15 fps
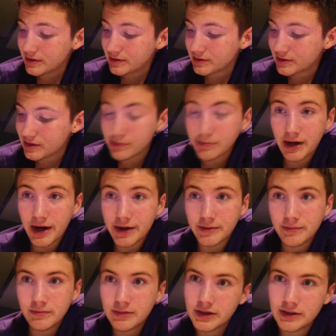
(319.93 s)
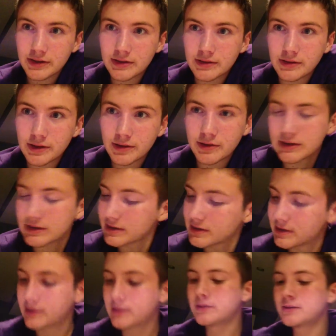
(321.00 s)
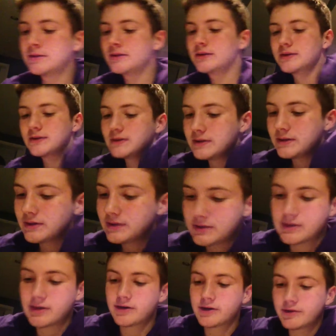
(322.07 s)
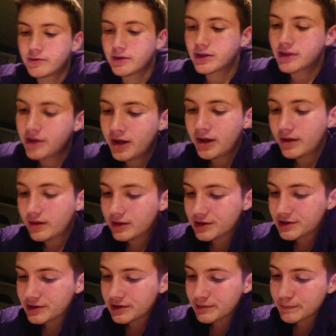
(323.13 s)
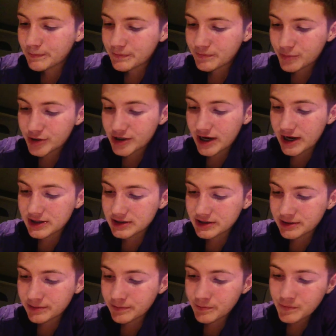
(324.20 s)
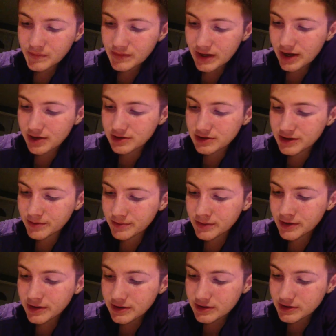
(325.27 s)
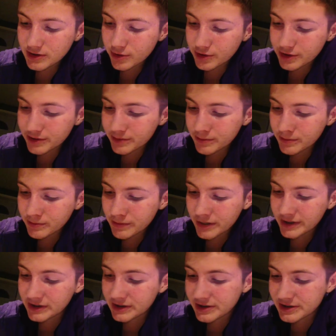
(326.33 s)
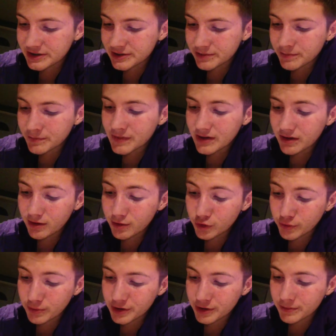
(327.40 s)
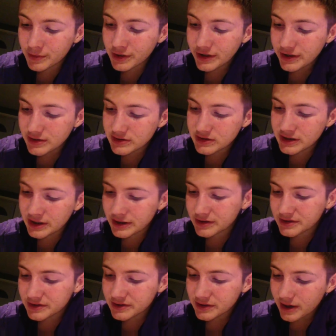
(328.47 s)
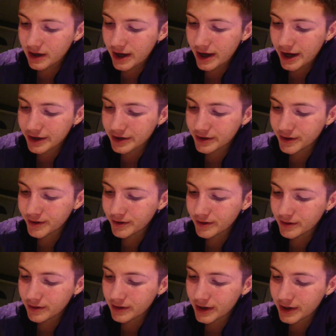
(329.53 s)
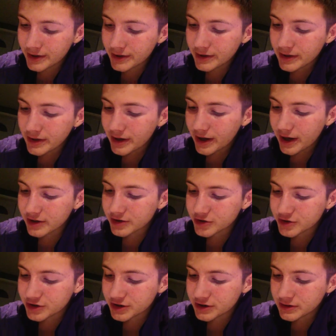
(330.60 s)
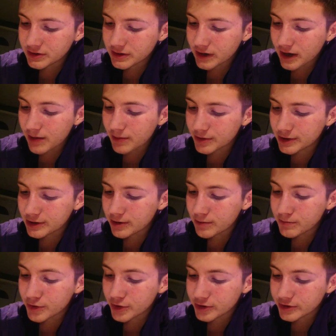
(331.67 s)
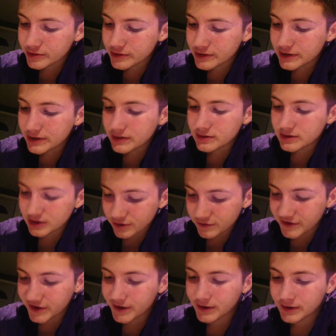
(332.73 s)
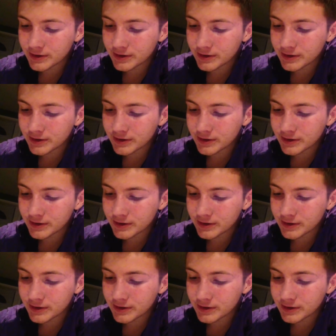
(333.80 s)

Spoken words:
to the bottom, meaning the lowest. Starting with lithium, potassium, calcium, sodium, magnesium, aluminum, zinc, iron, lead, hydrogen, copper, mercury, silver.